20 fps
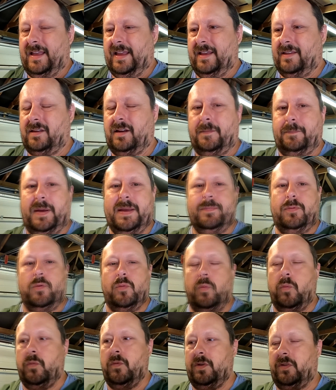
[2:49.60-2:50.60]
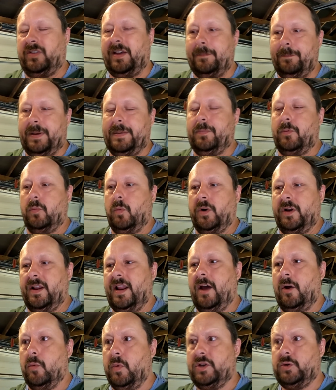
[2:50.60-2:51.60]
it's like some people want to
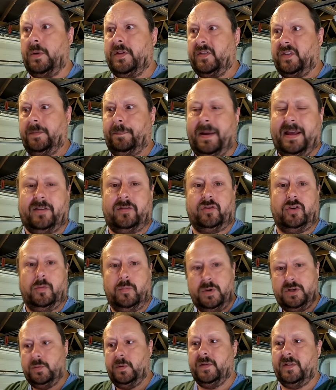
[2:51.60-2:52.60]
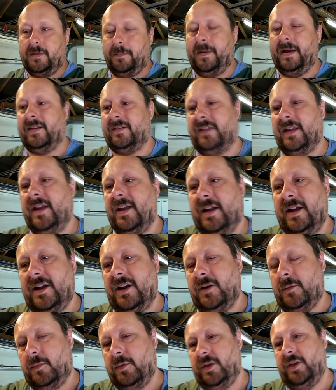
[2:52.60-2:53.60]
know, which one's the best, John? Which one's the best?
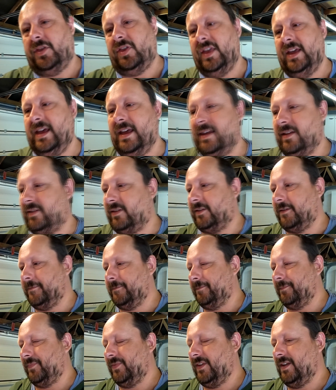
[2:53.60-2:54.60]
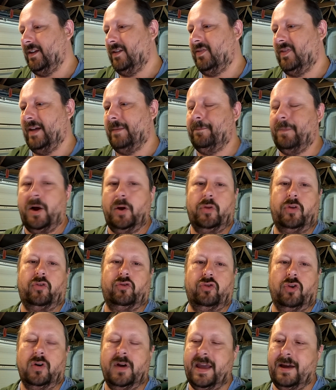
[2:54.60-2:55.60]
Well, the thing is, they're both
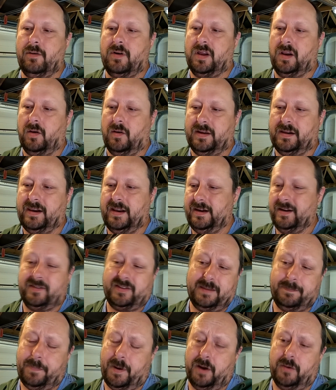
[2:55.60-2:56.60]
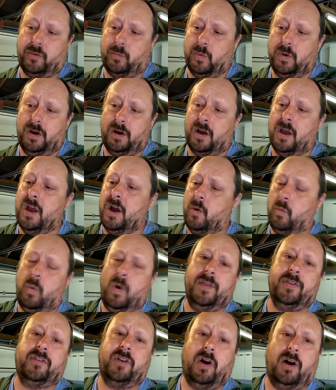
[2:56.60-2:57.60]
strong alkaline cleaners. They both work.
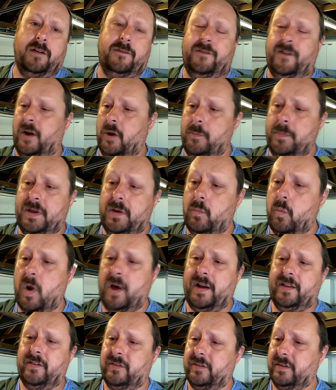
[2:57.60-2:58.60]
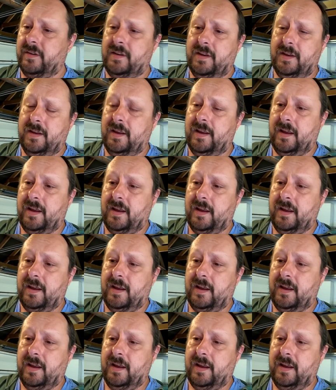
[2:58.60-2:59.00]
One's high foaming, one isn't.